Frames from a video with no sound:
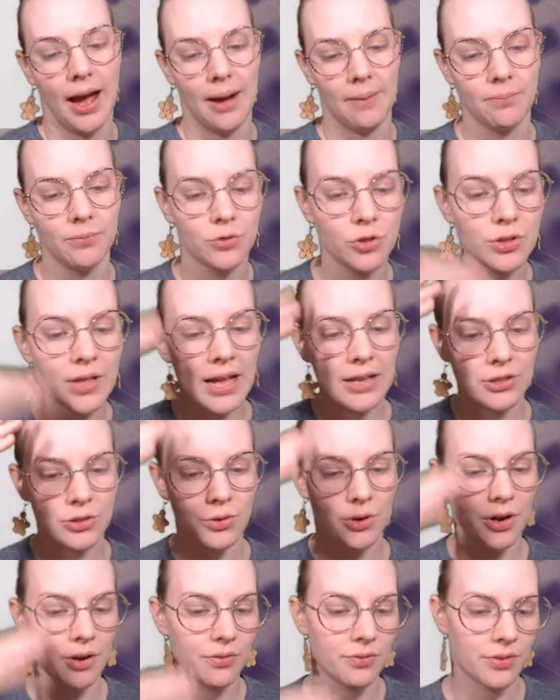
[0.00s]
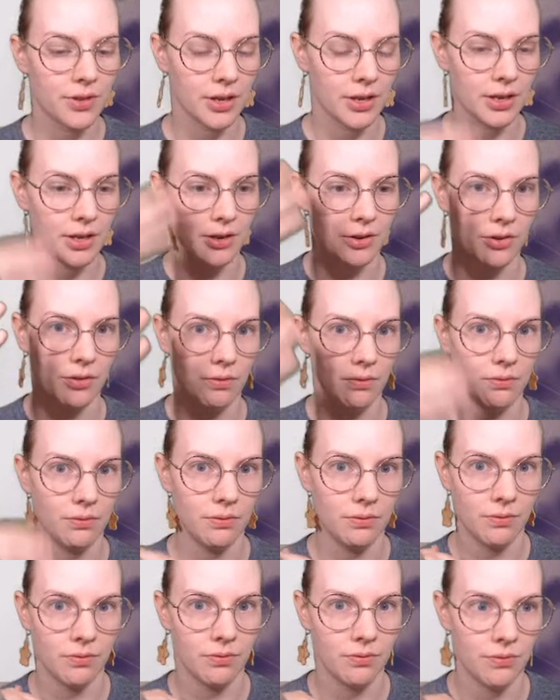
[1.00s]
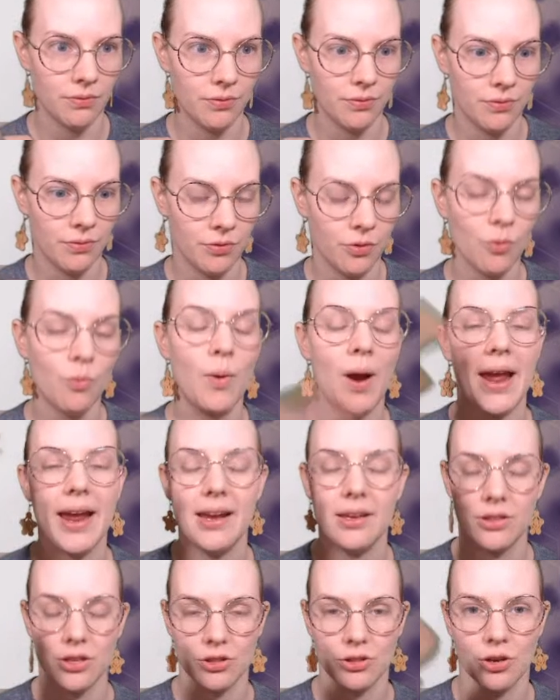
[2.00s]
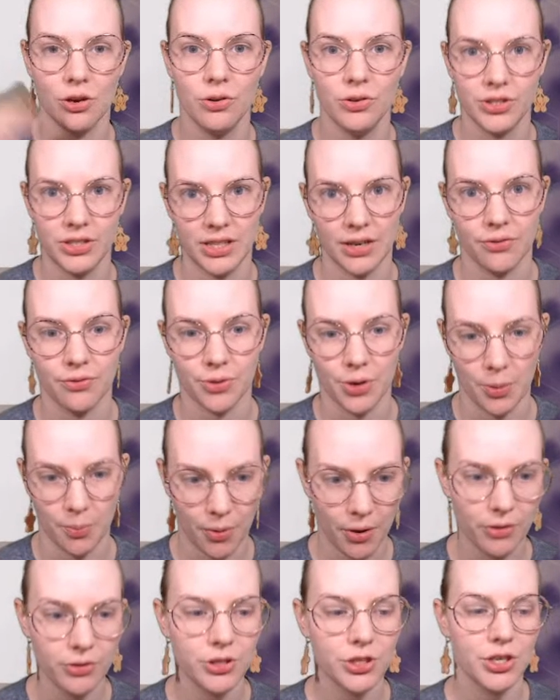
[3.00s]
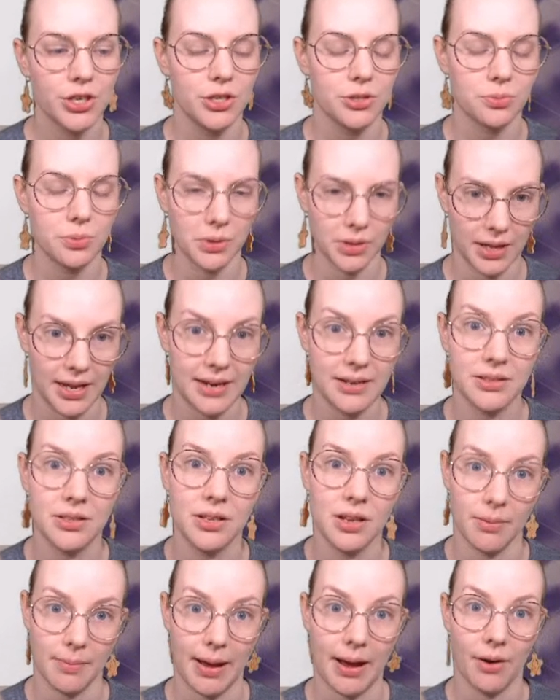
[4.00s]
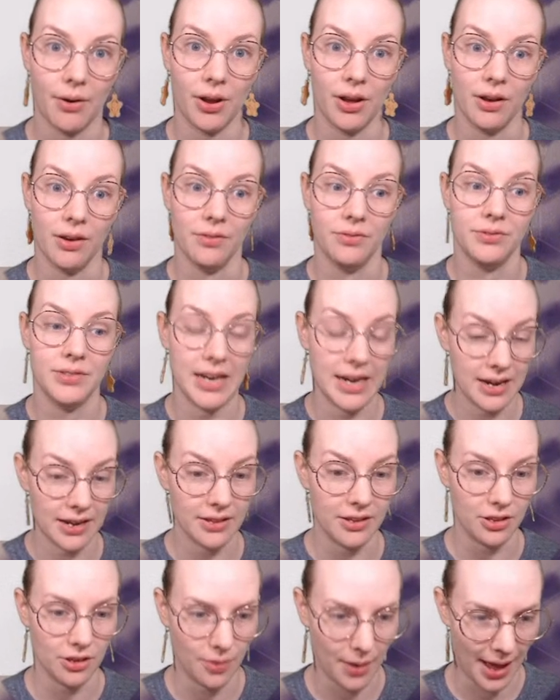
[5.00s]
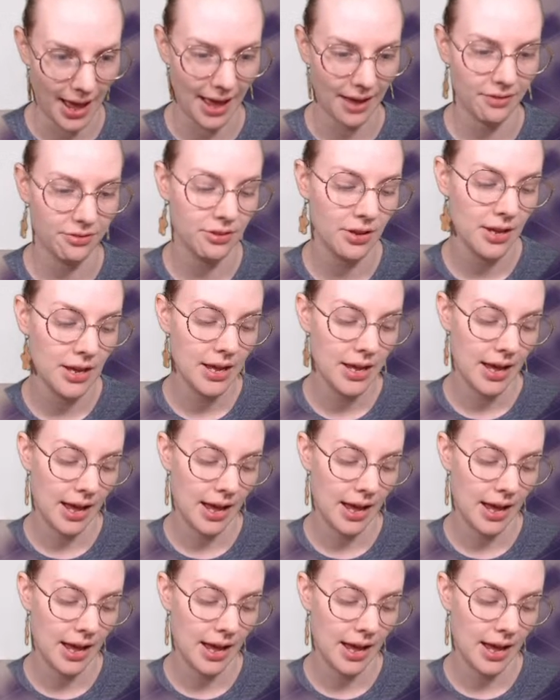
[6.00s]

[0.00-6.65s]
So that's sort of the way that those different approaches relate to the amount of data that you have.